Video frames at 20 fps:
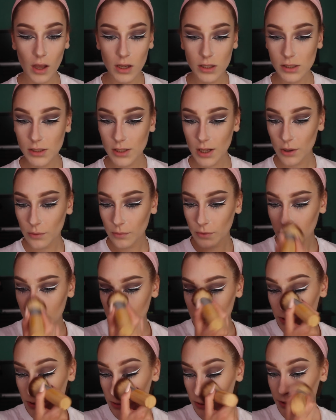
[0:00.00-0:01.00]
So I'm
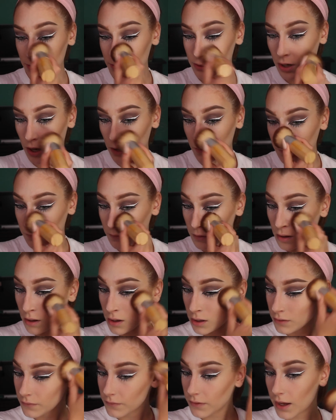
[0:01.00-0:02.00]
going to dust off
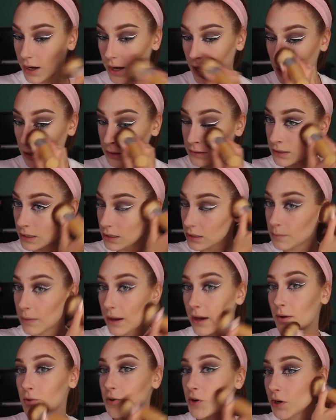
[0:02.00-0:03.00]
all of that excess
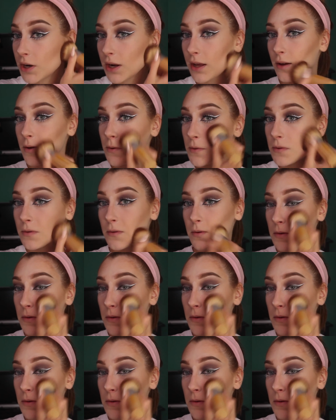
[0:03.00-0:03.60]
powder now.